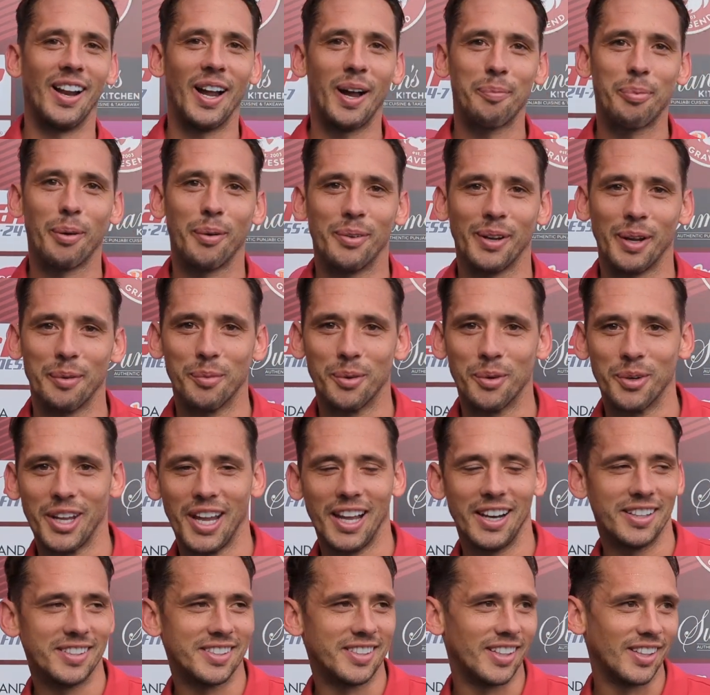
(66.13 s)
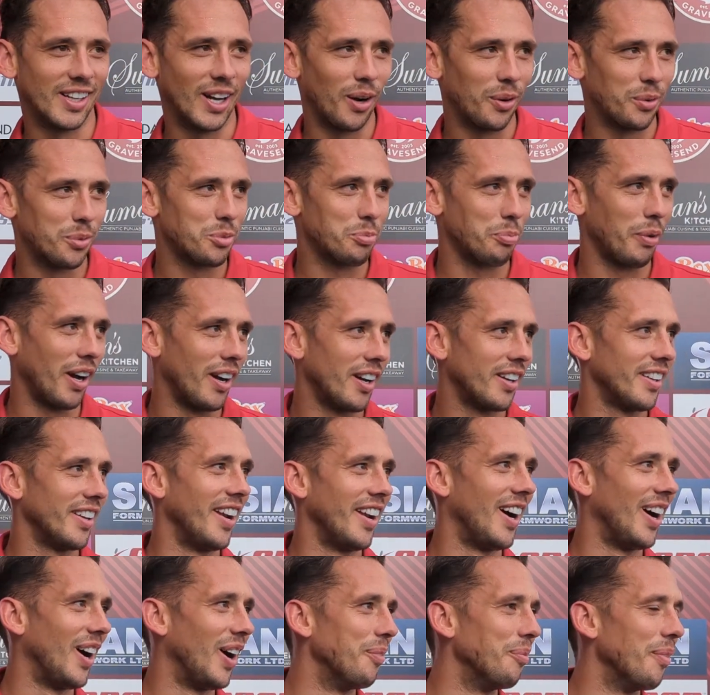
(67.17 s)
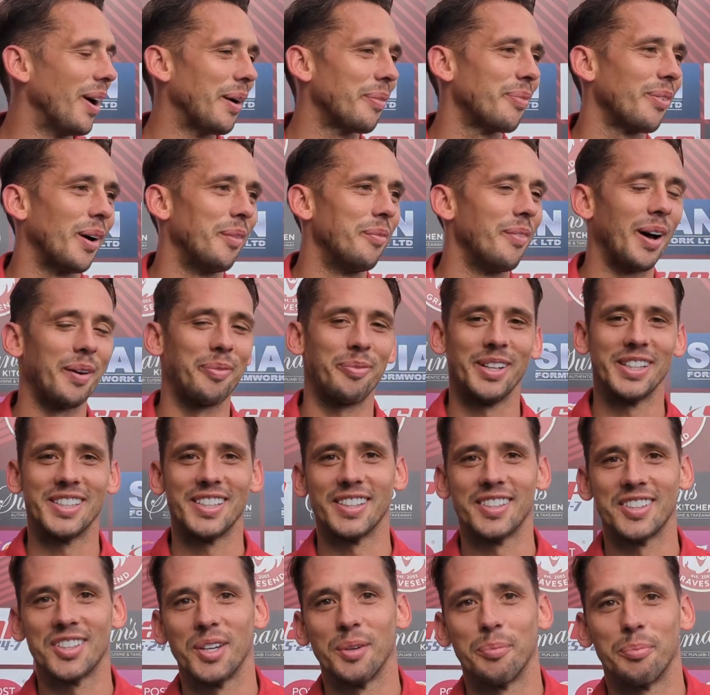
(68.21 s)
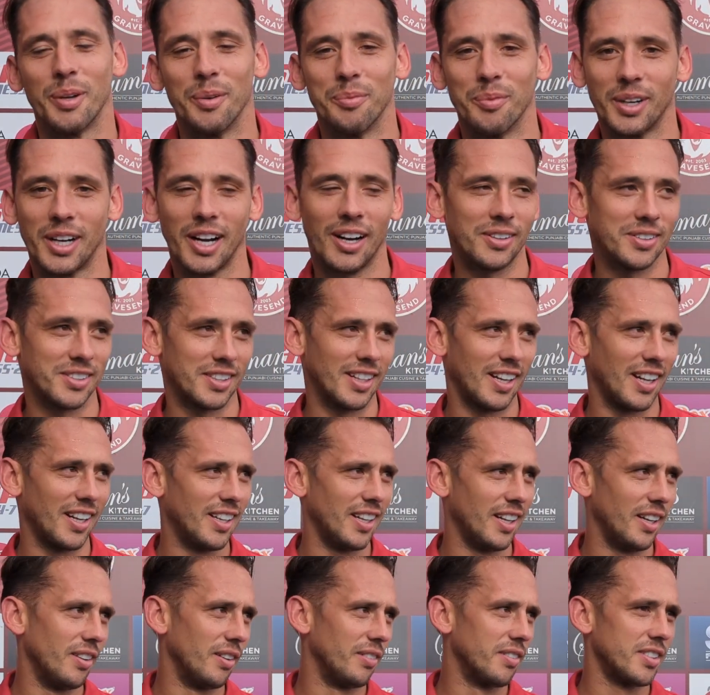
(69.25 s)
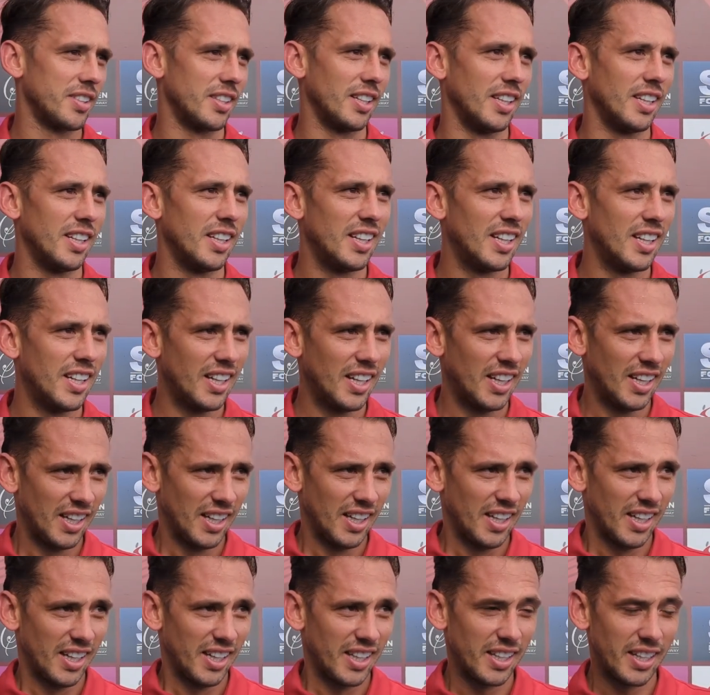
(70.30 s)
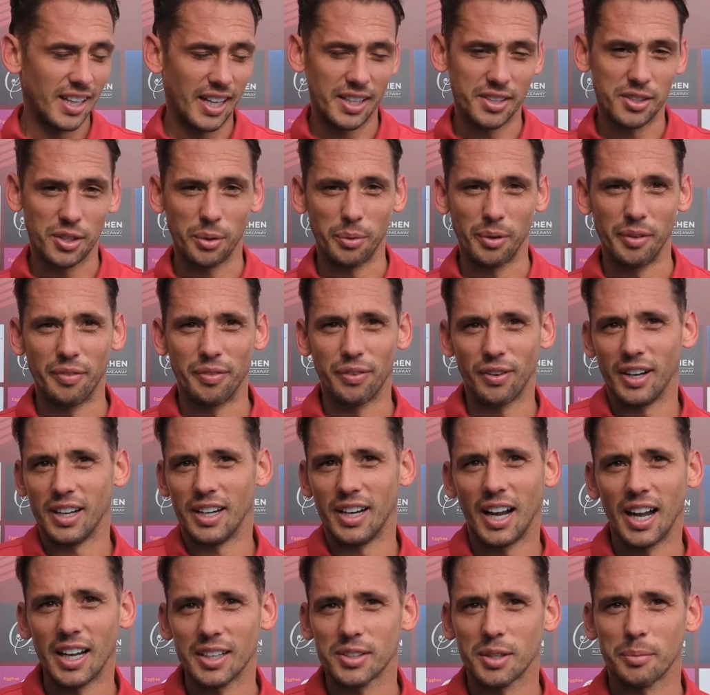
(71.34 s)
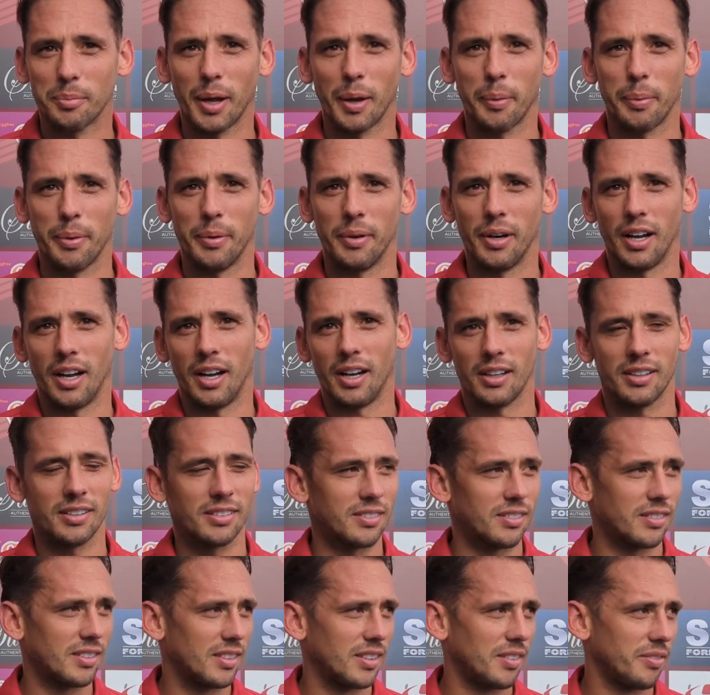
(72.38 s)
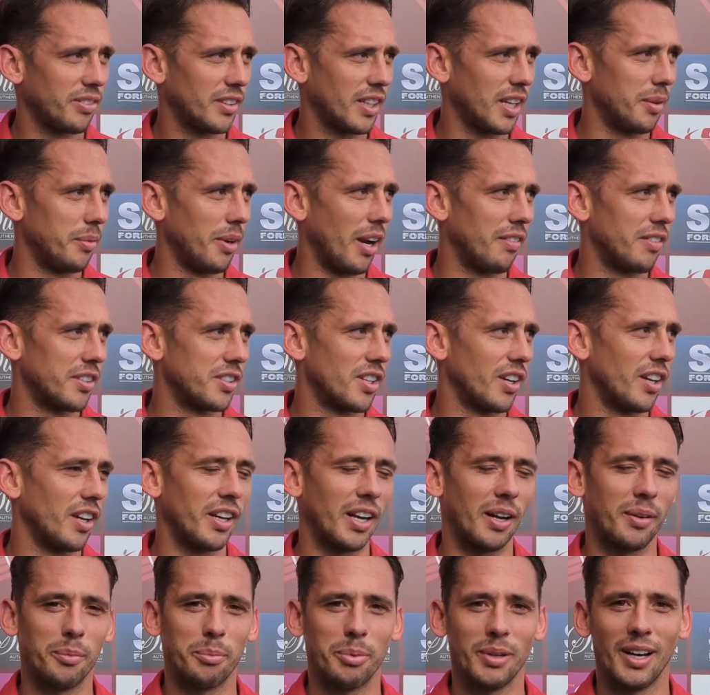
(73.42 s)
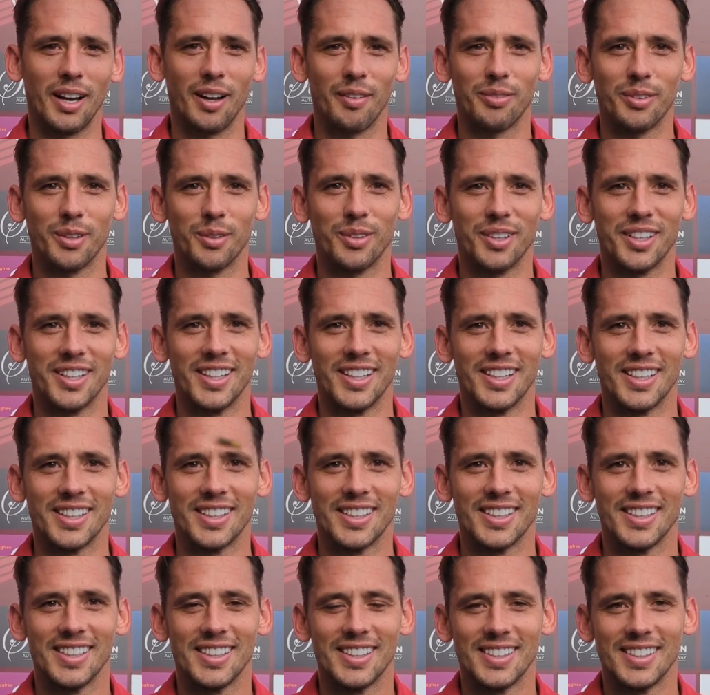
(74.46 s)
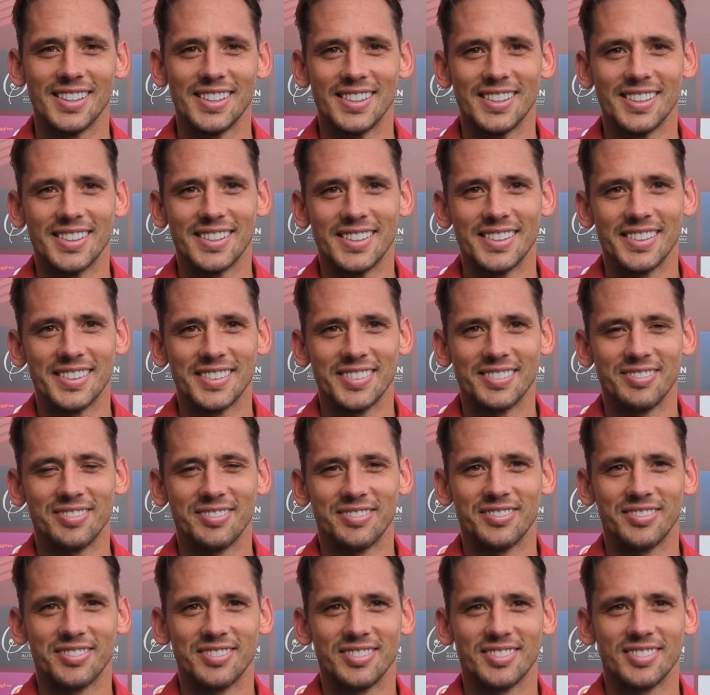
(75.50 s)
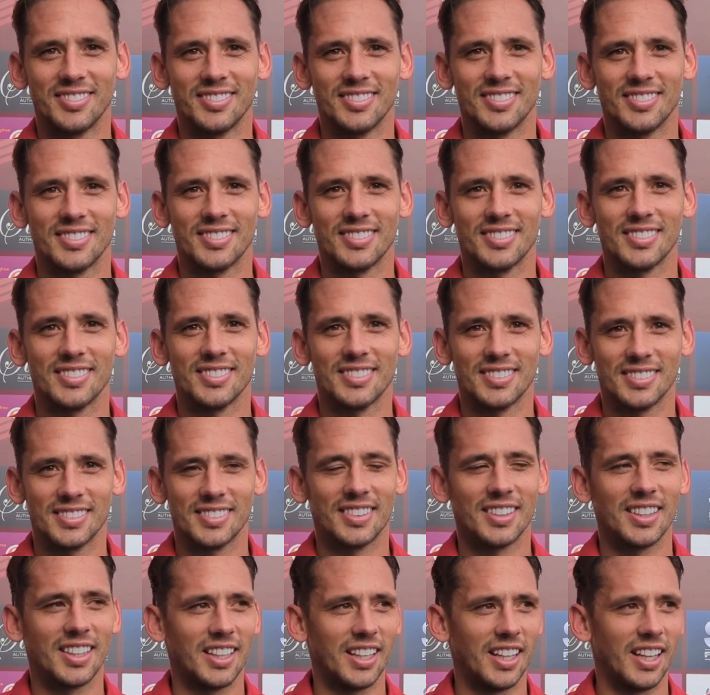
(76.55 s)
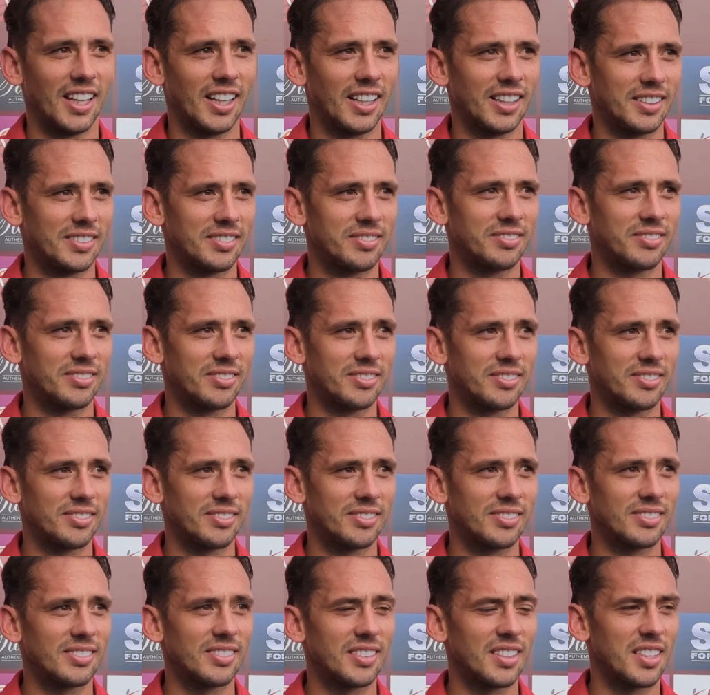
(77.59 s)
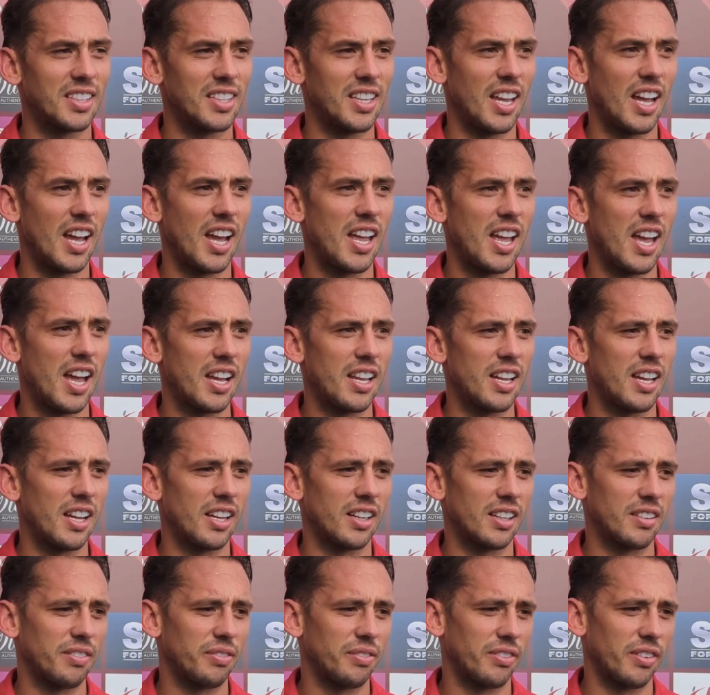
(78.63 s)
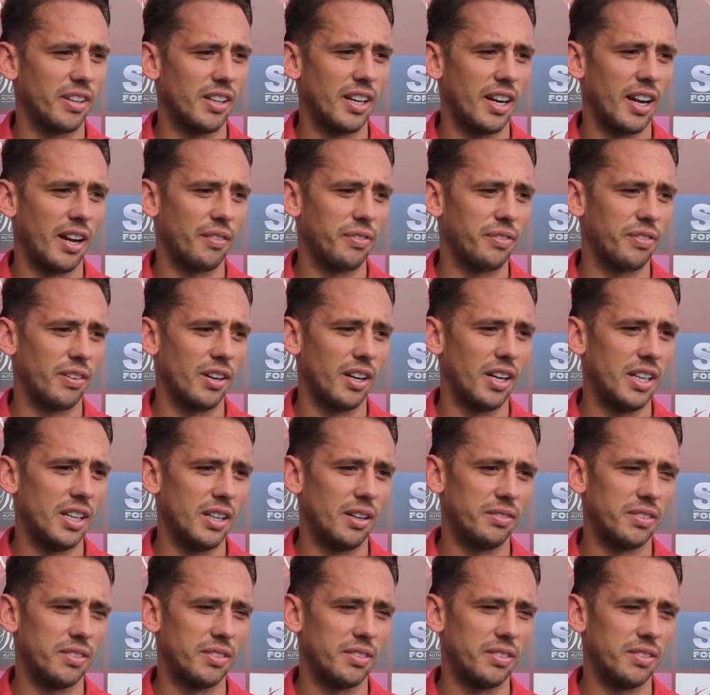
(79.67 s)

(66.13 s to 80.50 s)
I'll probably get more yellows than goals, but no, I'm happy, I'm happy to chip in with goals now and then. Obviously, yeah, two and three now, so I'm happy with that. Keep that return That would be lovely, wouldn't it? Yeah, obviously that's three wins out of three. Very good yeah. start. Just keep going, really. Yeah, yeah, yeah. Three out of three.